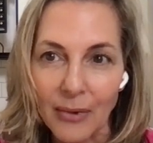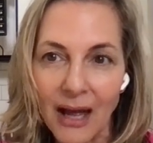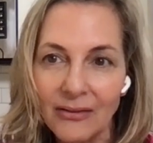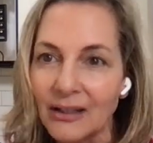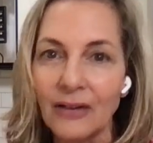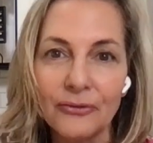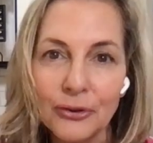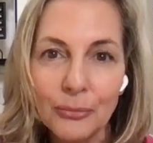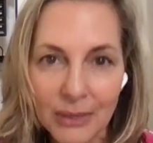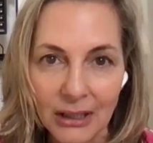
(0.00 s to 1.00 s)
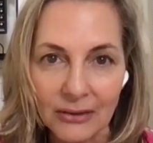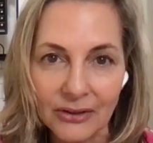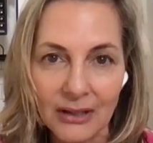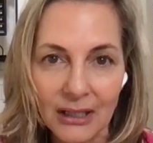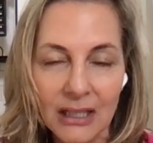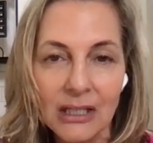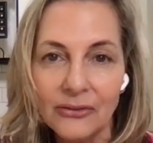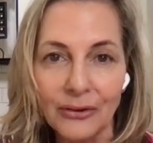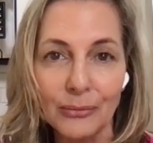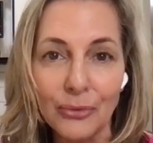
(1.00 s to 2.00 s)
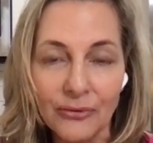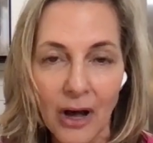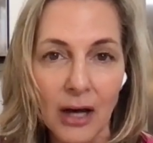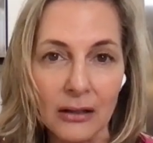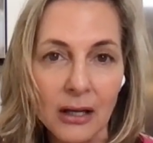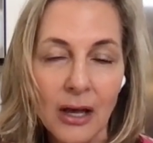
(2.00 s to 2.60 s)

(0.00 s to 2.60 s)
I have like a few minutes and then I need to move on